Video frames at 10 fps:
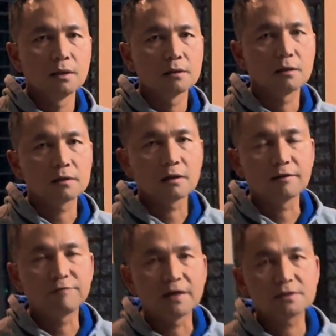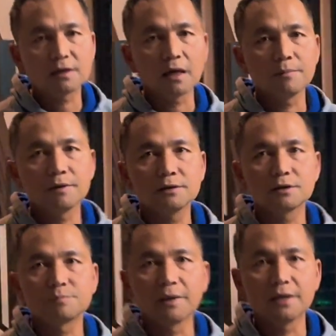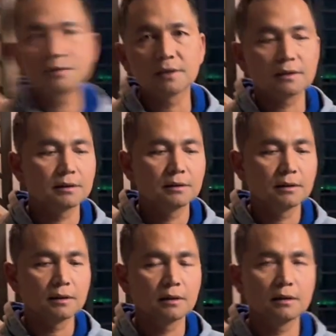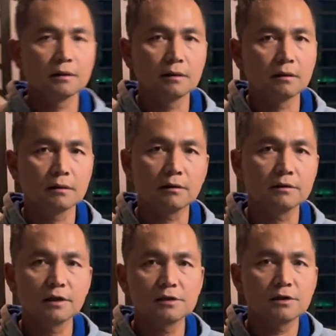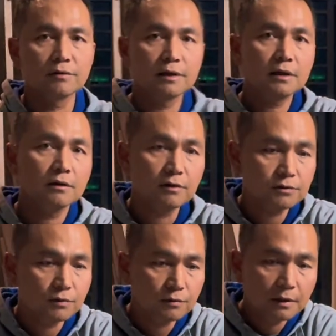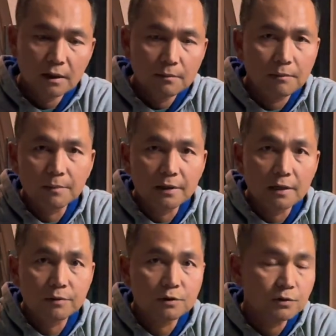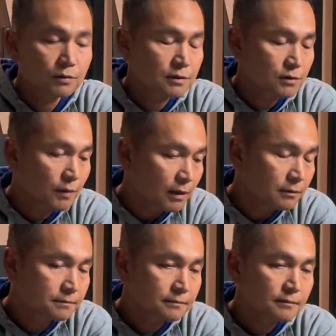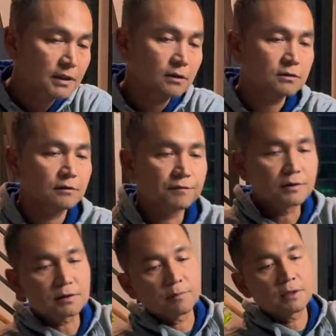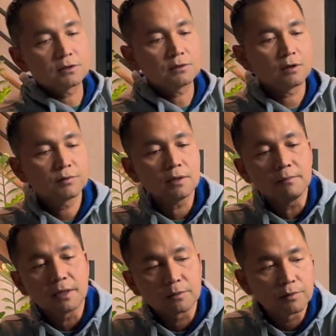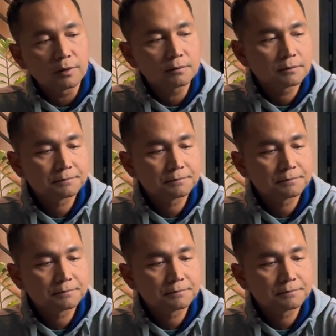not the advanced gamer, just basic content creator can also might be able to use as well. So first I'm going to start with the motherboard.